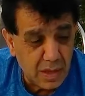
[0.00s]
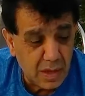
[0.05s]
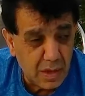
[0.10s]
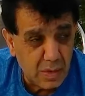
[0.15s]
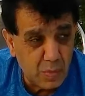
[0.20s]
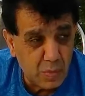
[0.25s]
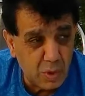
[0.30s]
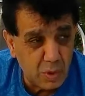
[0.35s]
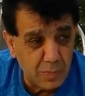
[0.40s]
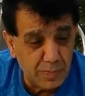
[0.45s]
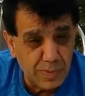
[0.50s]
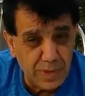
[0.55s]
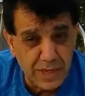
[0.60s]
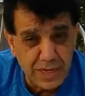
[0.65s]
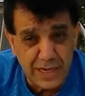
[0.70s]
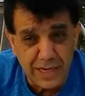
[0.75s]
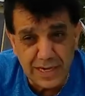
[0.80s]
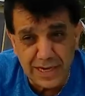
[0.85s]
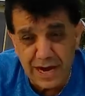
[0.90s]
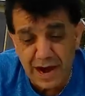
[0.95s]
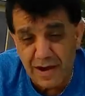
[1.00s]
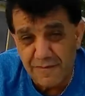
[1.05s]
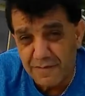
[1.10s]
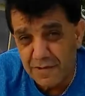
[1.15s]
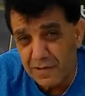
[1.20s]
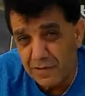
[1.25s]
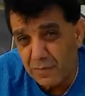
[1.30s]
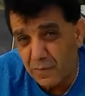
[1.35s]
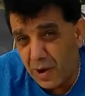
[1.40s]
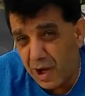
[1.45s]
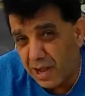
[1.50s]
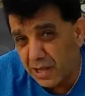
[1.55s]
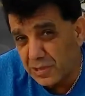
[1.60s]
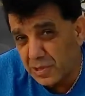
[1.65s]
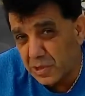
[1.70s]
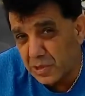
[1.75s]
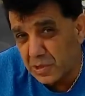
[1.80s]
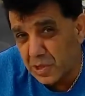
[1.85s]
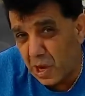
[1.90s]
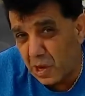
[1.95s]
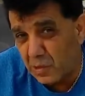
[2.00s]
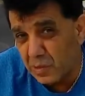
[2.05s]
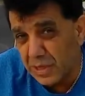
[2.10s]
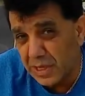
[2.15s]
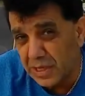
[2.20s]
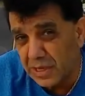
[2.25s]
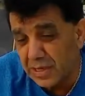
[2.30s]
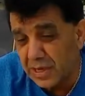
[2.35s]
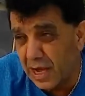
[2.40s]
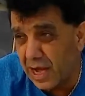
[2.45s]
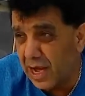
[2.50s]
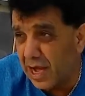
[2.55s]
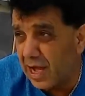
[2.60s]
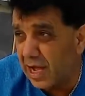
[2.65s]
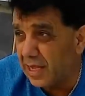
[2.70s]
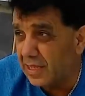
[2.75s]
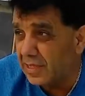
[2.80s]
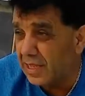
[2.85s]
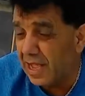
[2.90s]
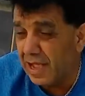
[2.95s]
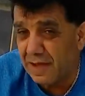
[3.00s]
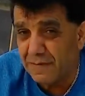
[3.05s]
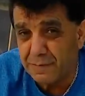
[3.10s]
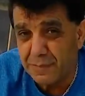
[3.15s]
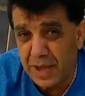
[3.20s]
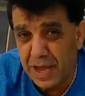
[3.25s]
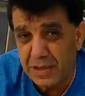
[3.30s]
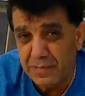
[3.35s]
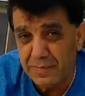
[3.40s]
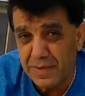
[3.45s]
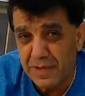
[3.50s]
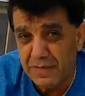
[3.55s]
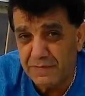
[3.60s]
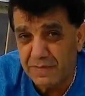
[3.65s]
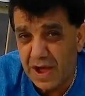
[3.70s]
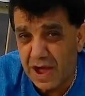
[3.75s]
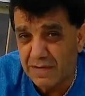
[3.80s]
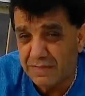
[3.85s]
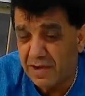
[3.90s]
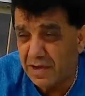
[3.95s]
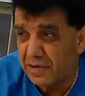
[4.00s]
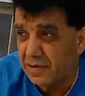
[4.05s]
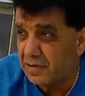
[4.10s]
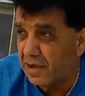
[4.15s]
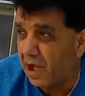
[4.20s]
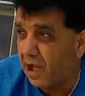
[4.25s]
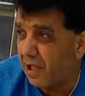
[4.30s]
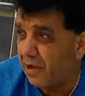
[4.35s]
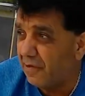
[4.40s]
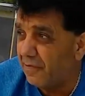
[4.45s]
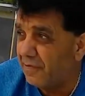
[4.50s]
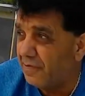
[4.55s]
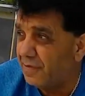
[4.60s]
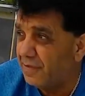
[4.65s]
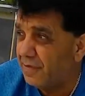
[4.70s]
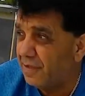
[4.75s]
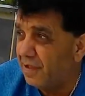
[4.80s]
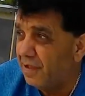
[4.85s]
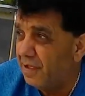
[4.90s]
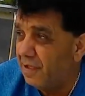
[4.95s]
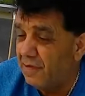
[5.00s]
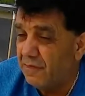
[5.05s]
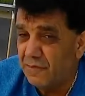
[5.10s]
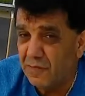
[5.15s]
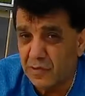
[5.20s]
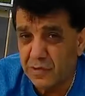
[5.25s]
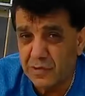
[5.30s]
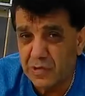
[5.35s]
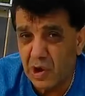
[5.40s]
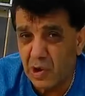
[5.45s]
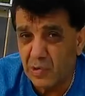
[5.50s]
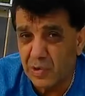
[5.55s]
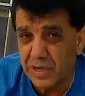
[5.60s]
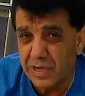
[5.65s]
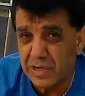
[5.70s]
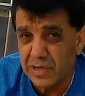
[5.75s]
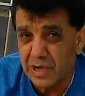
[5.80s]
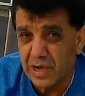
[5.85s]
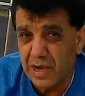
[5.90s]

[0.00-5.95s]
will be covered while you're towing. They have paid me $500 for towing.